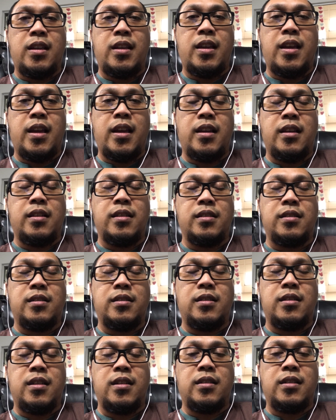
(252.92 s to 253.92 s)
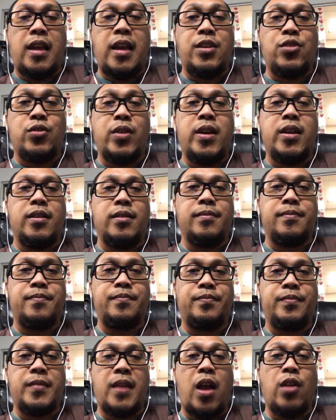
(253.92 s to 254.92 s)
can titrate
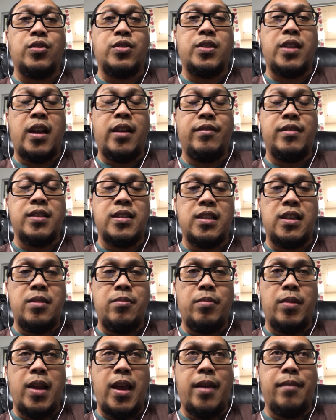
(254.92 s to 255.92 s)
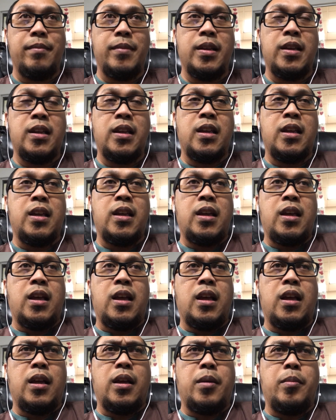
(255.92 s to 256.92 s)
outside of the sleep lab.
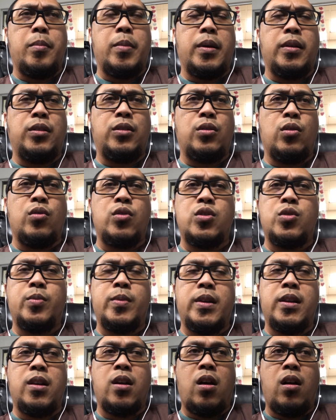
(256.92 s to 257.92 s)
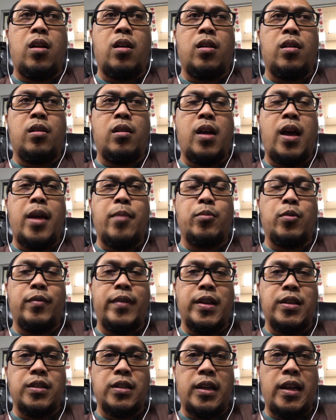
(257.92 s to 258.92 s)
Uh, but those with uh,
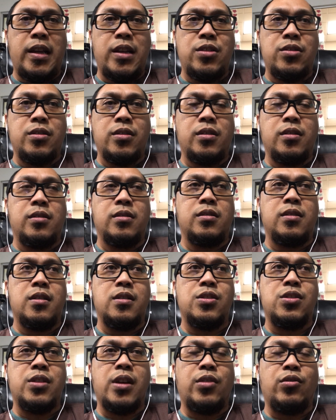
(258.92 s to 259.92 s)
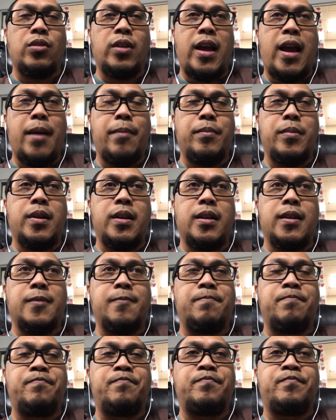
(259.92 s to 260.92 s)
hypoventilation and central
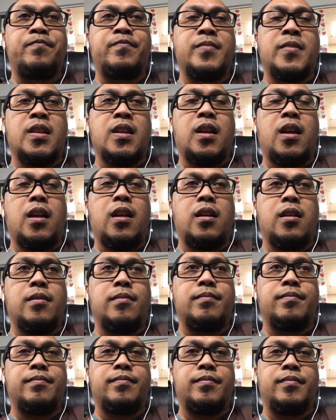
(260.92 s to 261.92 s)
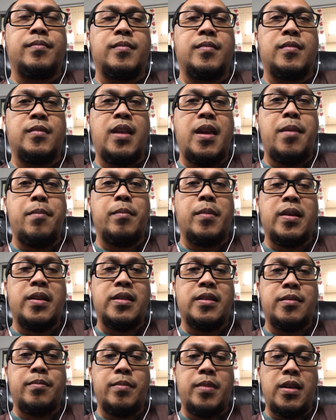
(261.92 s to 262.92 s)
apnea, um, they
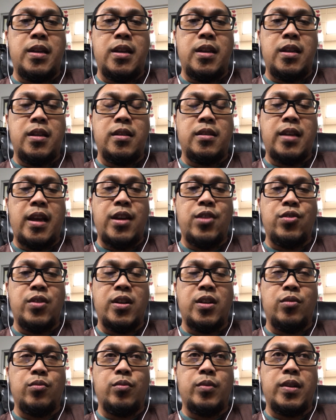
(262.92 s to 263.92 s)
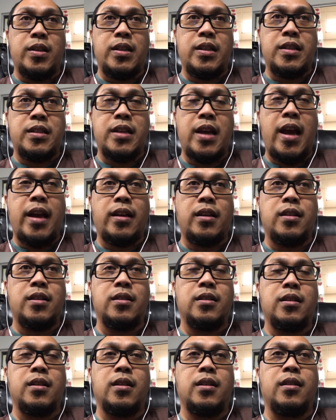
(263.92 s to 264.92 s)
must be titrated with the tech.
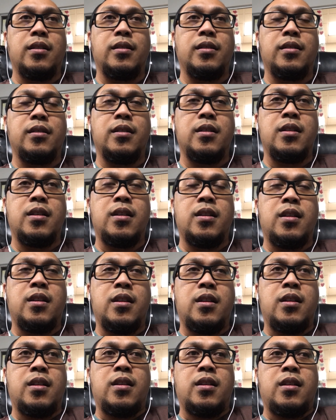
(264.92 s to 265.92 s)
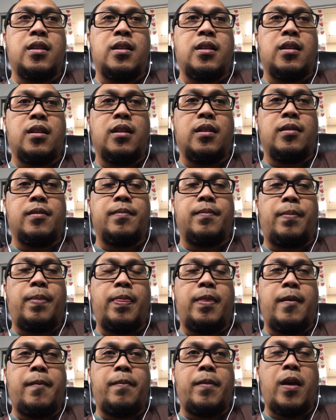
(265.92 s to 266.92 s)
Uh, um,
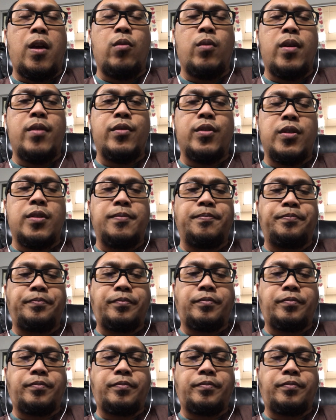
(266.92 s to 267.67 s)
however,